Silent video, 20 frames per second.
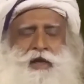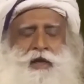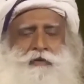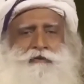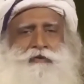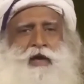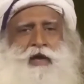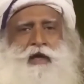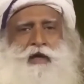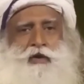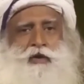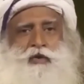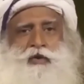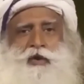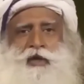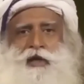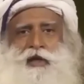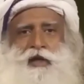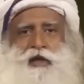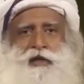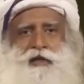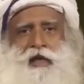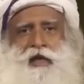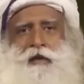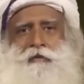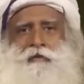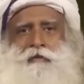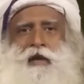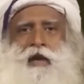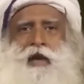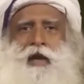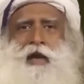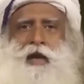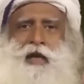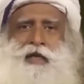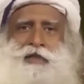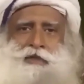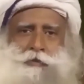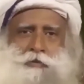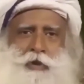we are looking at them
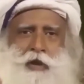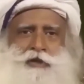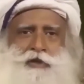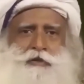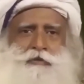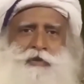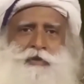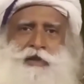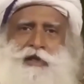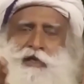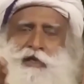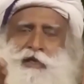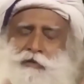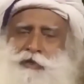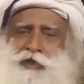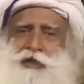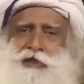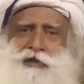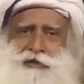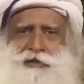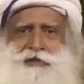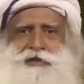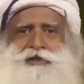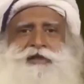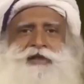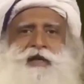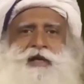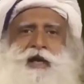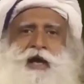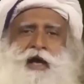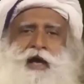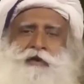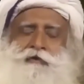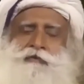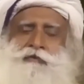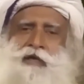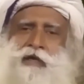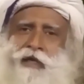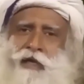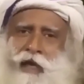as possible criminals, and
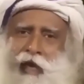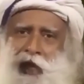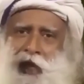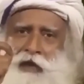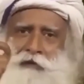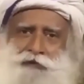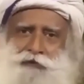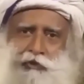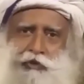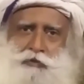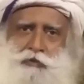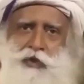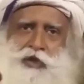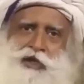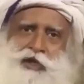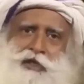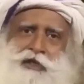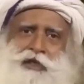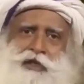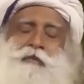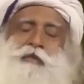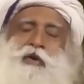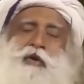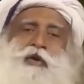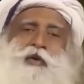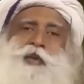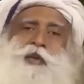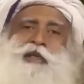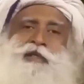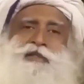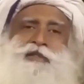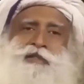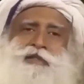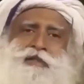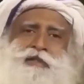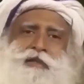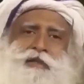we have to monitor them always.